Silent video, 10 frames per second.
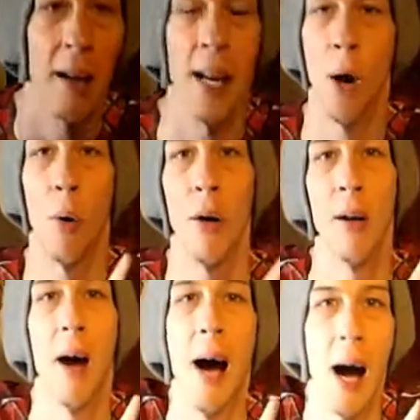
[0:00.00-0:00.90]
Now,
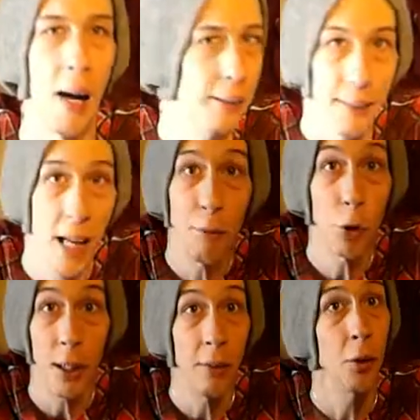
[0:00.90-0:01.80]

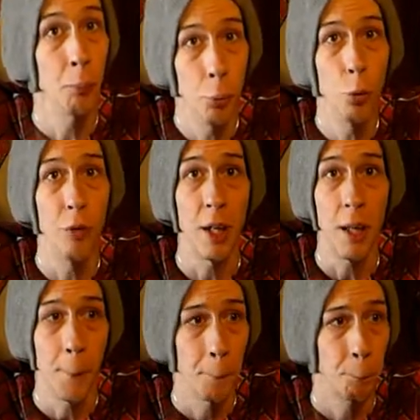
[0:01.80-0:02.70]
never in the
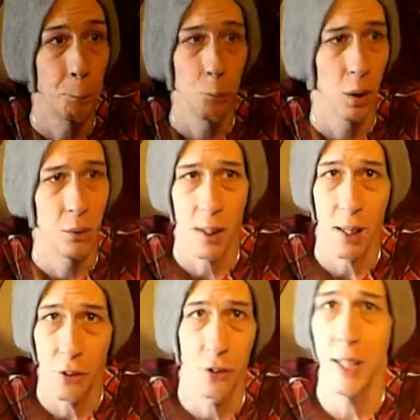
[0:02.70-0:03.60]
movie did
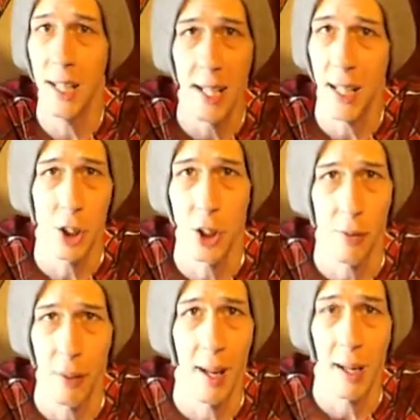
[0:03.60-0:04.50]
I see
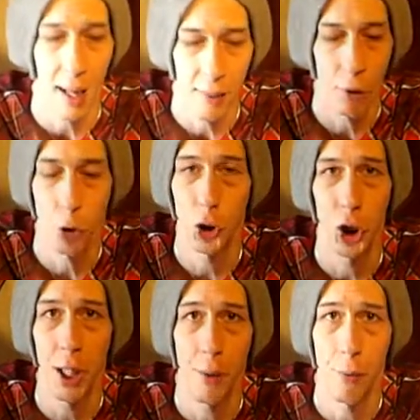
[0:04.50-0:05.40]
anything in those
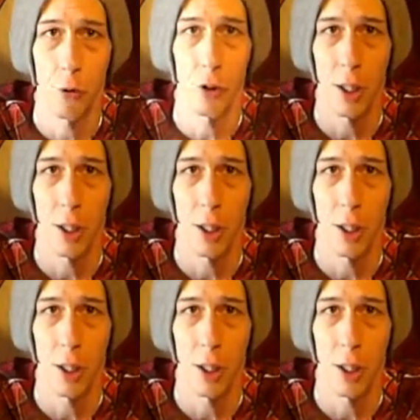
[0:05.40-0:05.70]
sheaths.